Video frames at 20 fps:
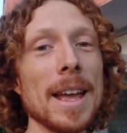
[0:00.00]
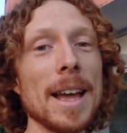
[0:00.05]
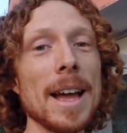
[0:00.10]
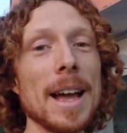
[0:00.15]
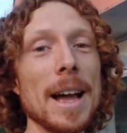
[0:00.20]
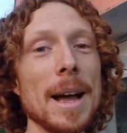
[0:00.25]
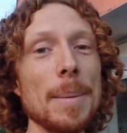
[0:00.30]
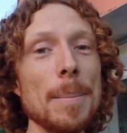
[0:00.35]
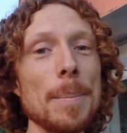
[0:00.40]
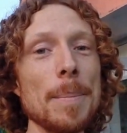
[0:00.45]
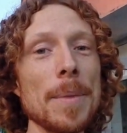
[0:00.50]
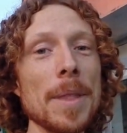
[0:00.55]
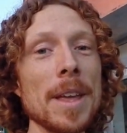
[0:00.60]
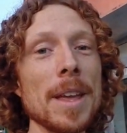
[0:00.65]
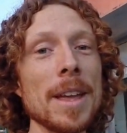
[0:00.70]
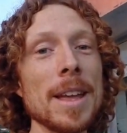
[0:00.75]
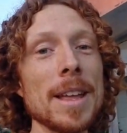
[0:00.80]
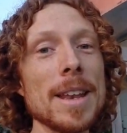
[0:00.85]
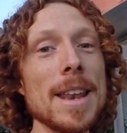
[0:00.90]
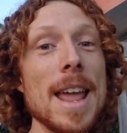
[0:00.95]

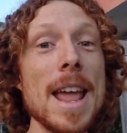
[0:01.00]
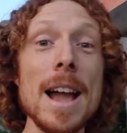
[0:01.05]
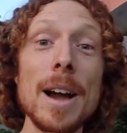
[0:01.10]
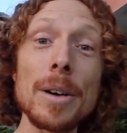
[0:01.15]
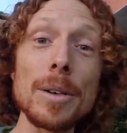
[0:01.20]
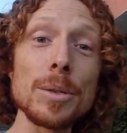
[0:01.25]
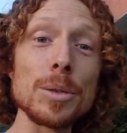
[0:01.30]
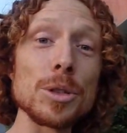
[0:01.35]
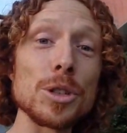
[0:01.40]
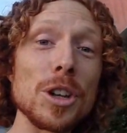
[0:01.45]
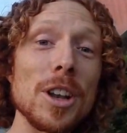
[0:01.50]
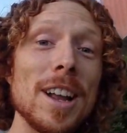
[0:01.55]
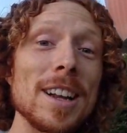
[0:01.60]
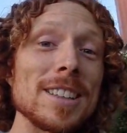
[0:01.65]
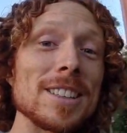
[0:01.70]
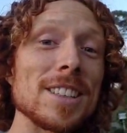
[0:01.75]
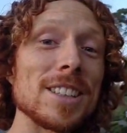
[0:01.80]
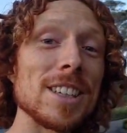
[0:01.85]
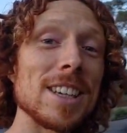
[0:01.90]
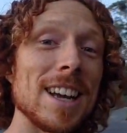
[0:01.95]
Now, would you like
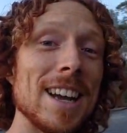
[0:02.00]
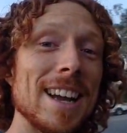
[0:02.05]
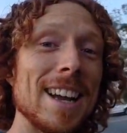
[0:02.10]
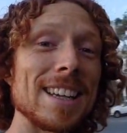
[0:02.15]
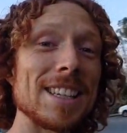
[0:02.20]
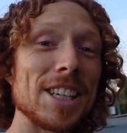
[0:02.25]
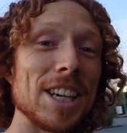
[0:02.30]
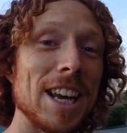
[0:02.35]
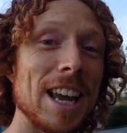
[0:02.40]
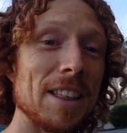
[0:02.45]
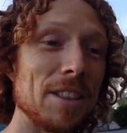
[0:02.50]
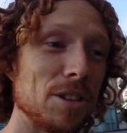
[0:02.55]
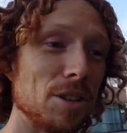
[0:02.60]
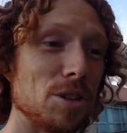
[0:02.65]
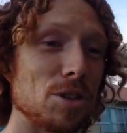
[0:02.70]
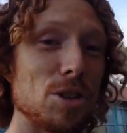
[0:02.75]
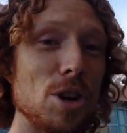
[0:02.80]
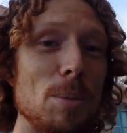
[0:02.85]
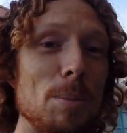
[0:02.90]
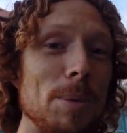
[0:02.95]
to check out the new
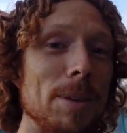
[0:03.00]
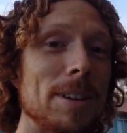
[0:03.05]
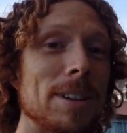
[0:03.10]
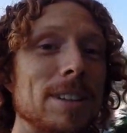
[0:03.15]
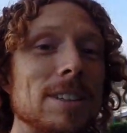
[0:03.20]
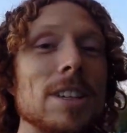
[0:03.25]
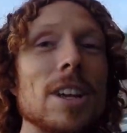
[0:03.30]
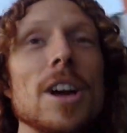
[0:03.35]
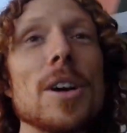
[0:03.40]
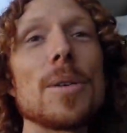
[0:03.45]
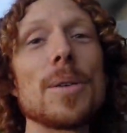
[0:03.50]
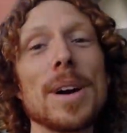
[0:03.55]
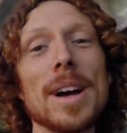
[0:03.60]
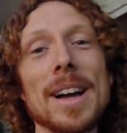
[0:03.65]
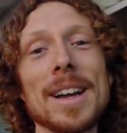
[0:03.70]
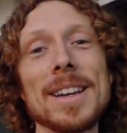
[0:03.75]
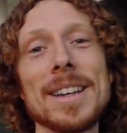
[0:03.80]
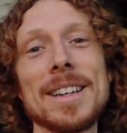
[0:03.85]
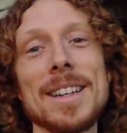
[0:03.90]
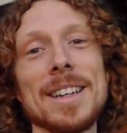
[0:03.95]
shop? So
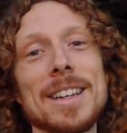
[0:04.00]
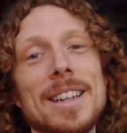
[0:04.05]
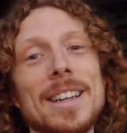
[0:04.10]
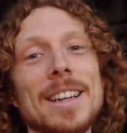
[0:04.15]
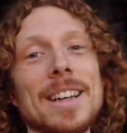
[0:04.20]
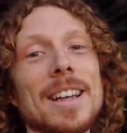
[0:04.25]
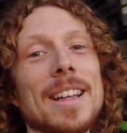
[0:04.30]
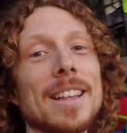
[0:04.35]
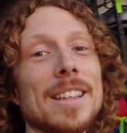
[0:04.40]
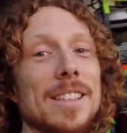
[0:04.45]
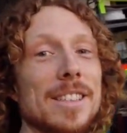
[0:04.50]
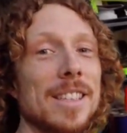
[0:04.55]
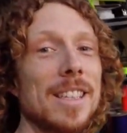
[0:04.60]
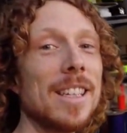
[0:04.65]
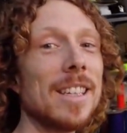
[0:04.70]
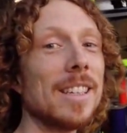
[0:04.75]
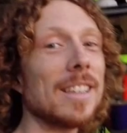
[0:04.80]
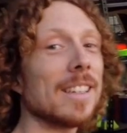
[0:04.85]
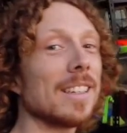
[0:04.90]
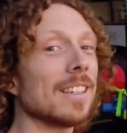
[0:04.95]
this is
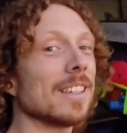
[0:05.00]
it